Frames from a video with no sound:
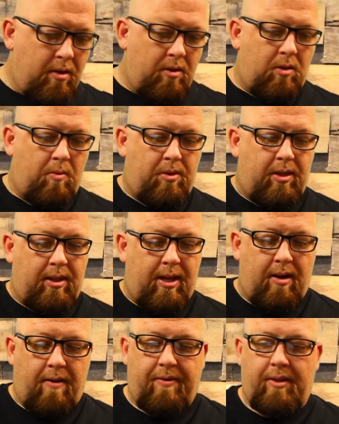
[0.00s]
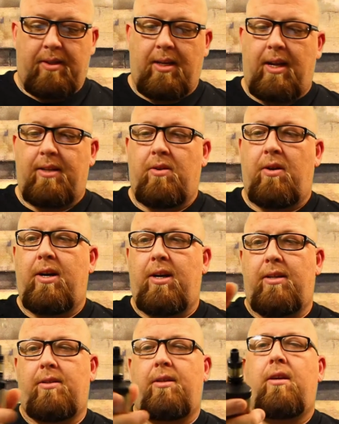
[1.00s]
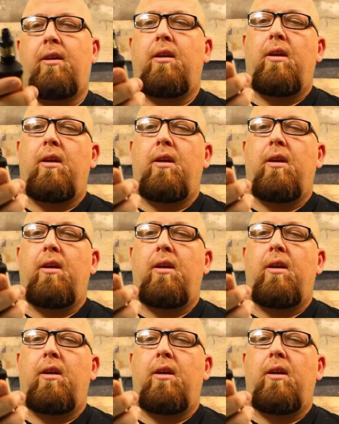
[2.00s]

So we'll set that off to the side. So here it is.